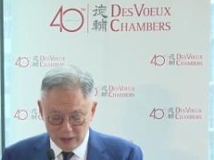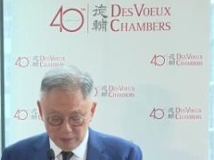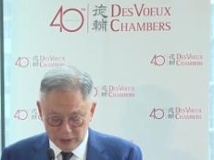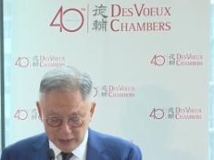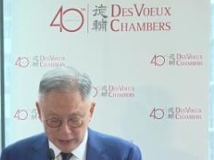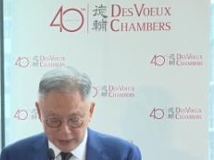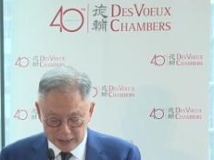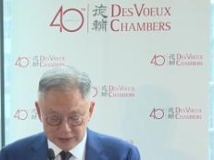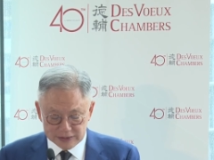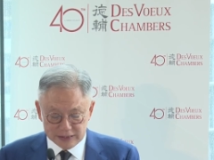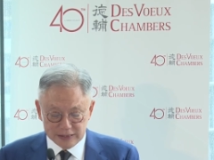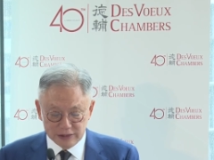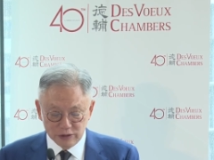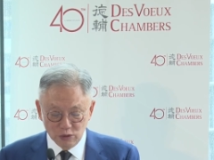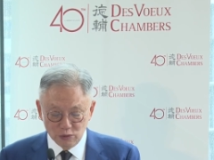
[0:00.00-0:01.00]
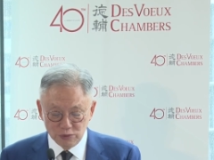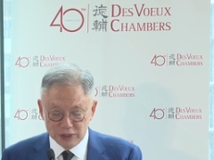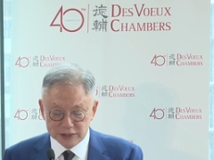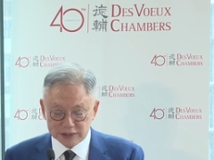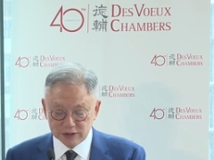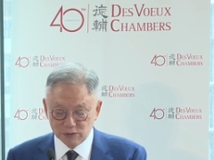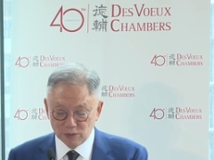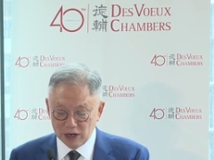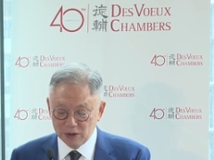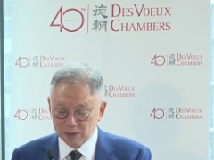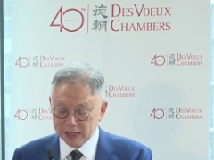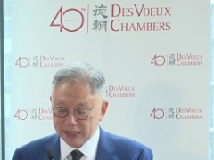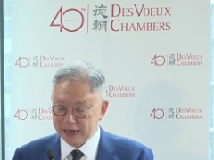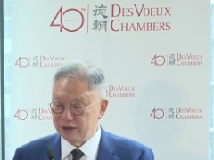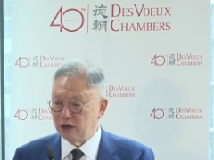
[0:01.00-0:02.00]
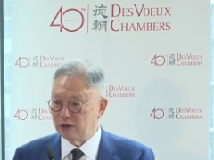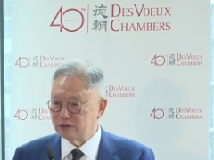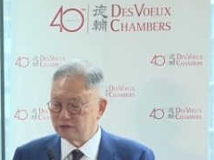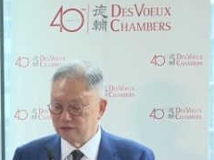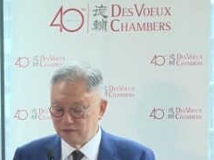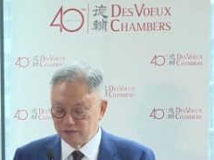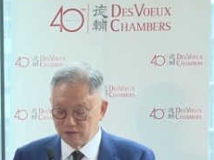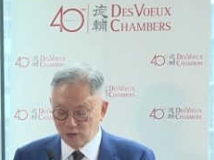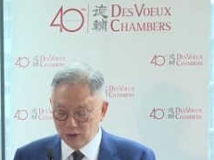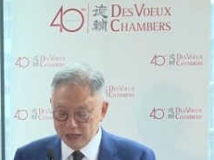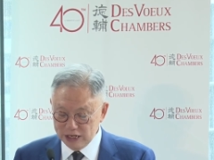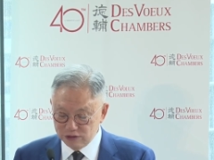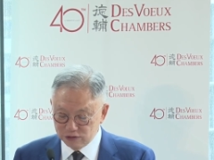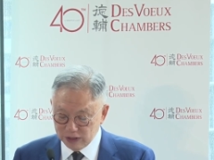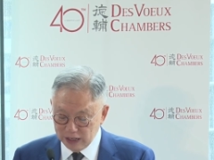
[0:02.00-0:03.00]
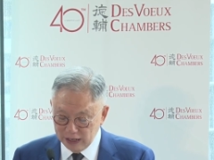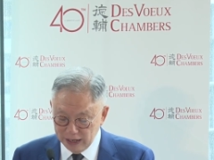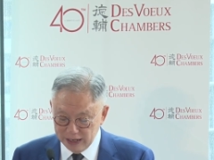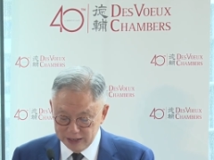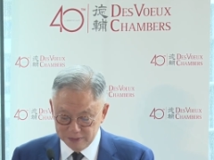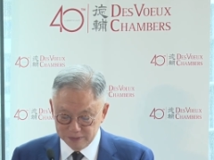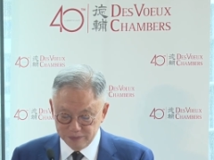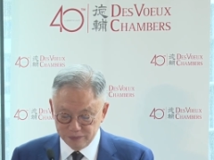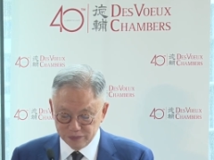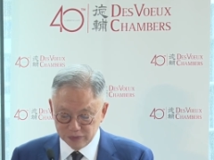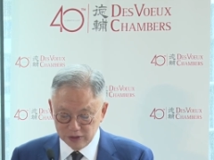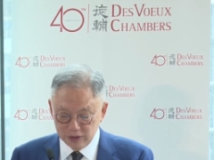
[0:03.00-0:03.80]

But I can see no reason why one cannot, for each claim,